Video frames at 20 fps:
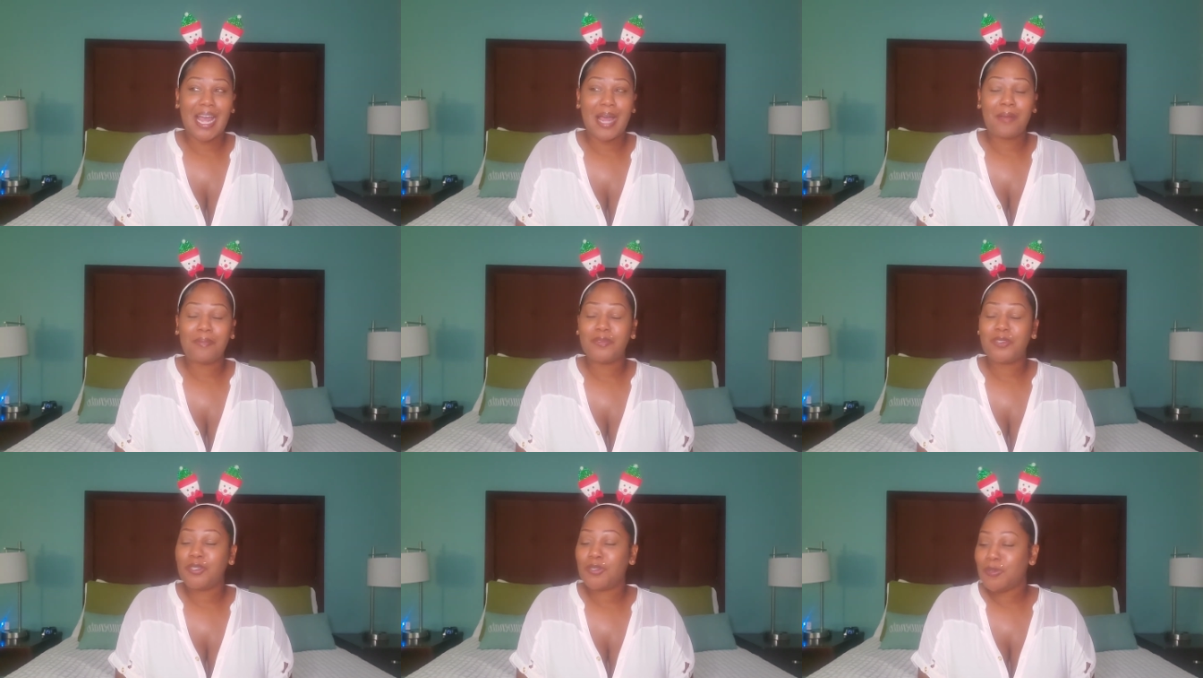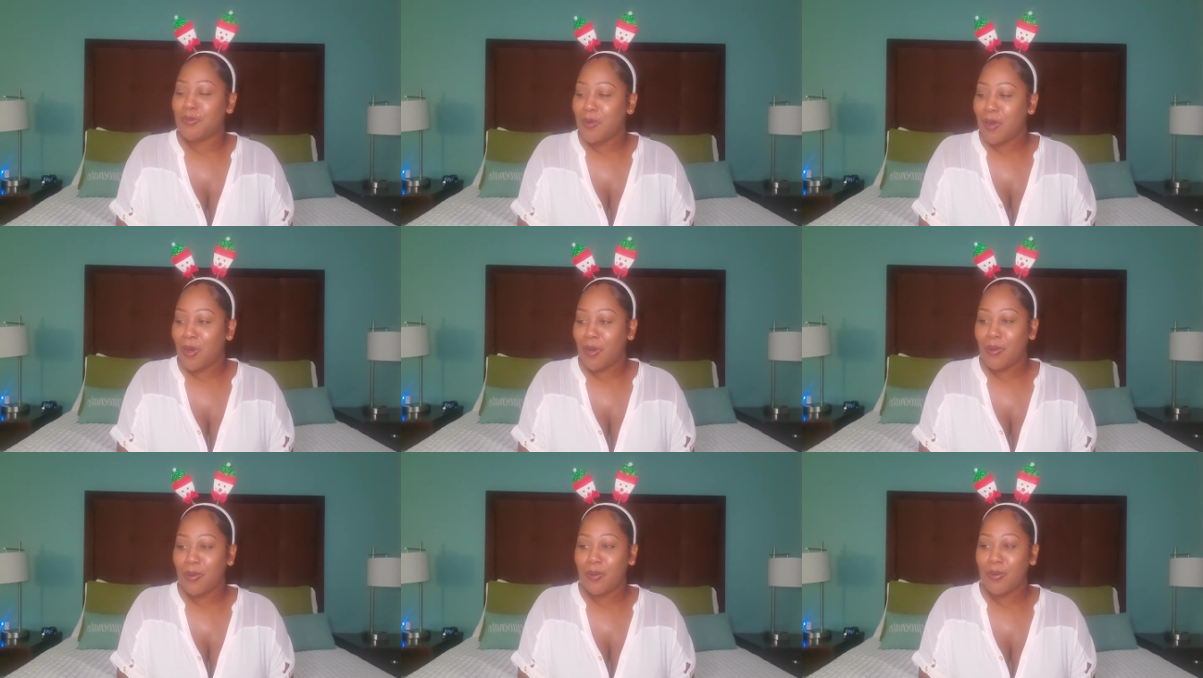I'm too
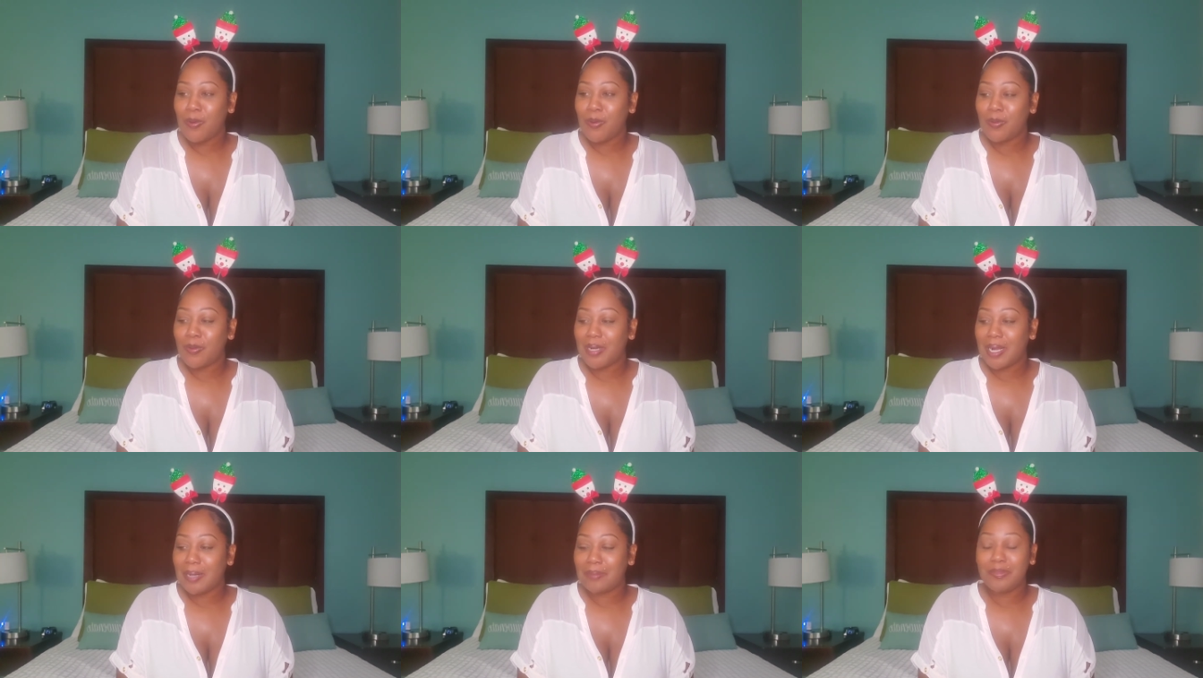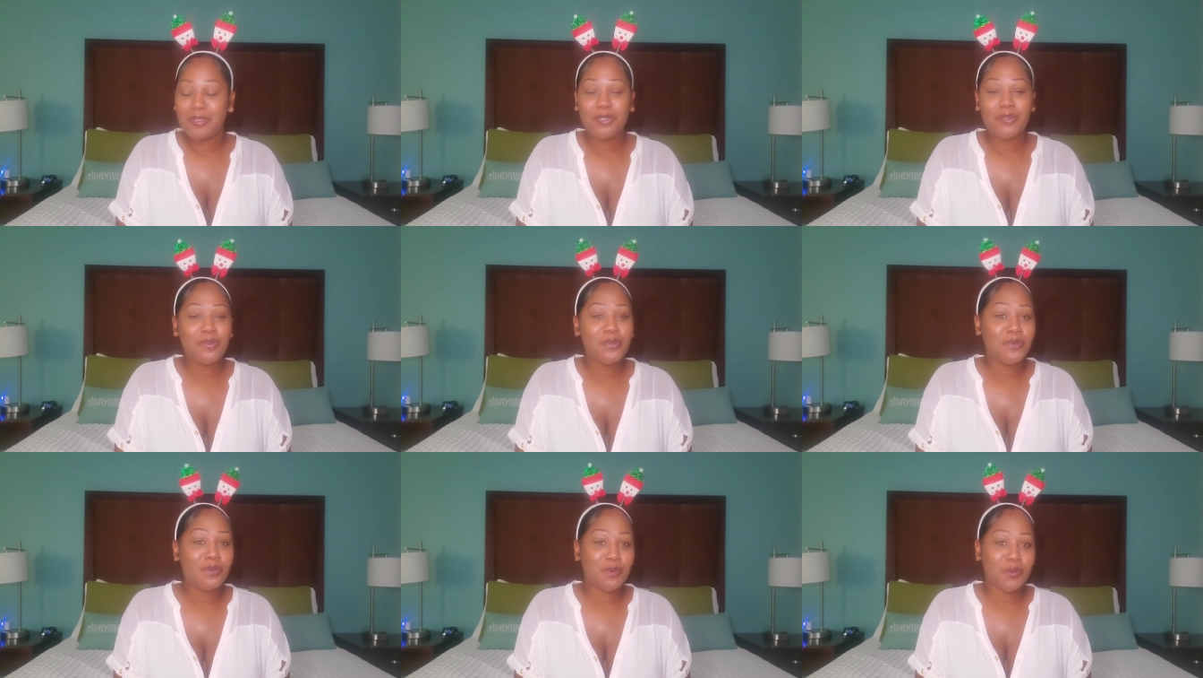old. I'm
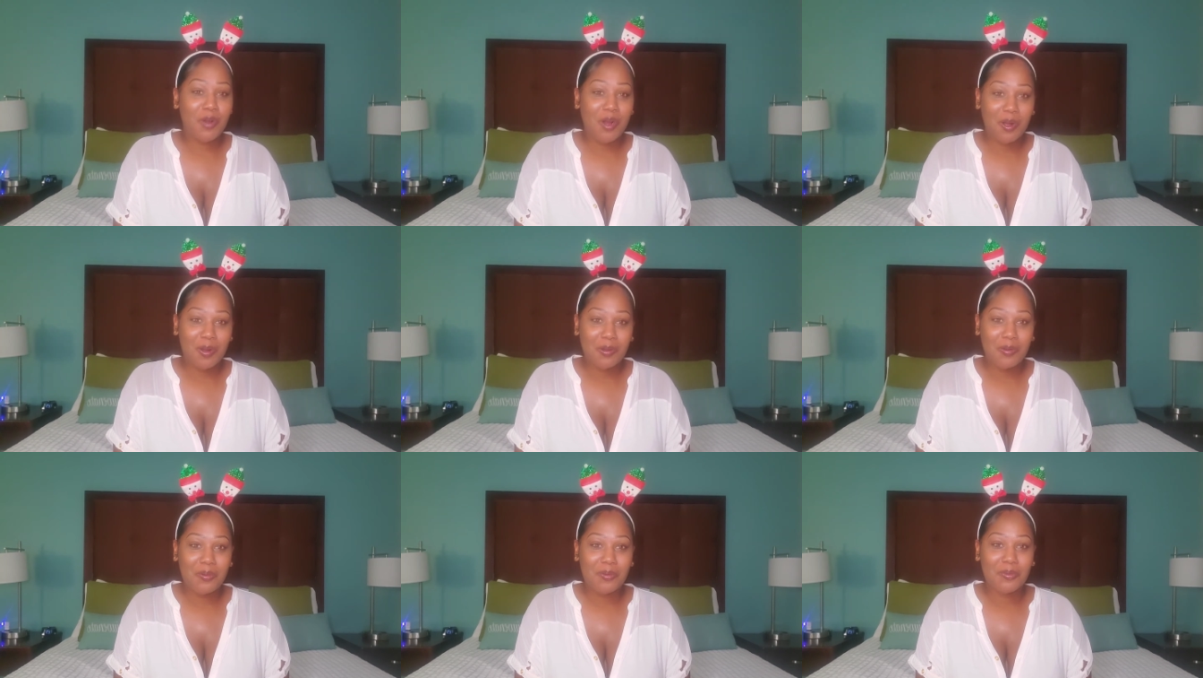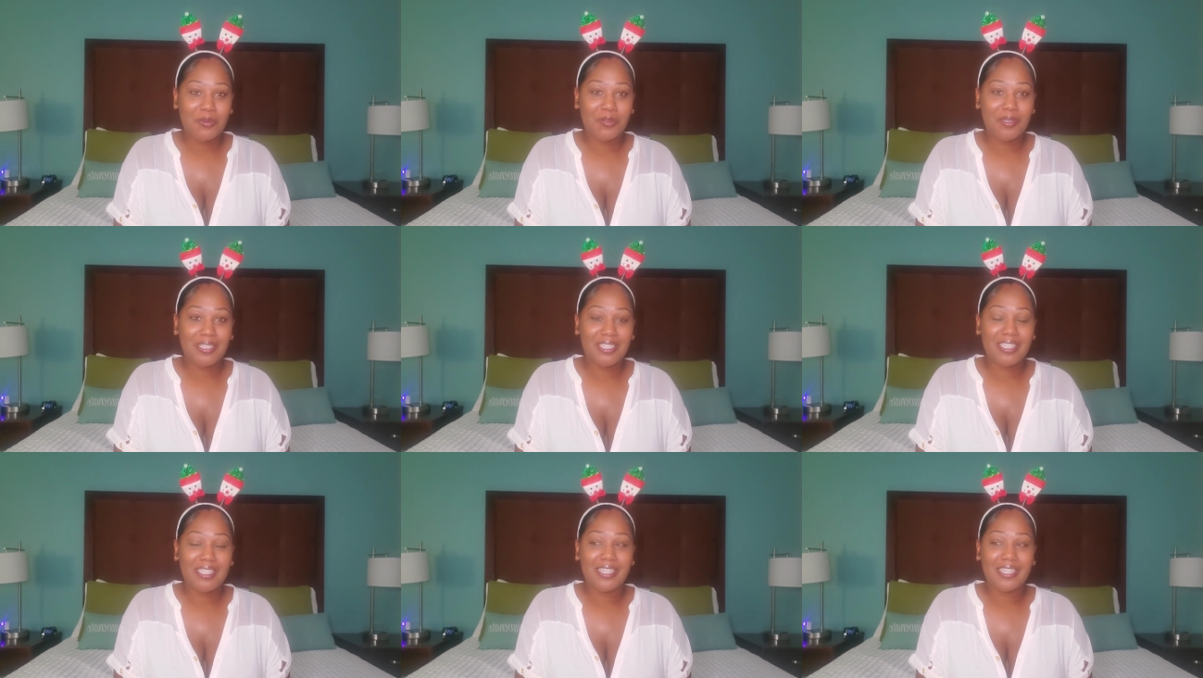too grown